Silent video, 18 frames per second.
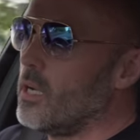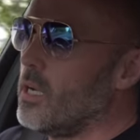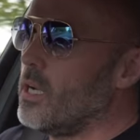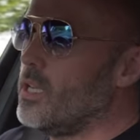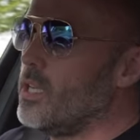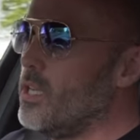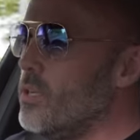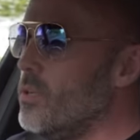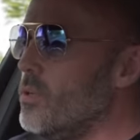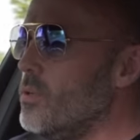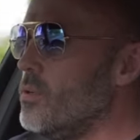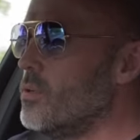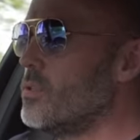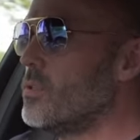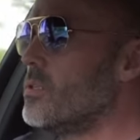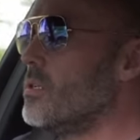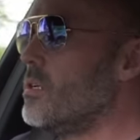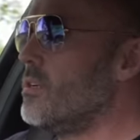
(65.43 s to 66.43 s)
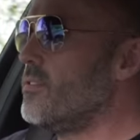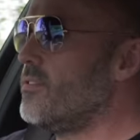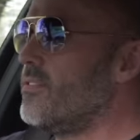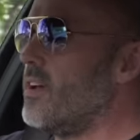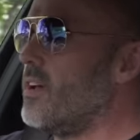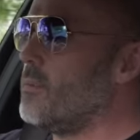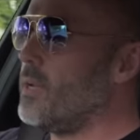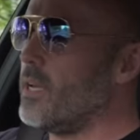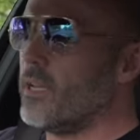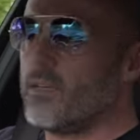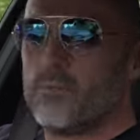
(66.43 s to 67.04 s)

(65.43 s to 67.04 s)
I use a fair bit,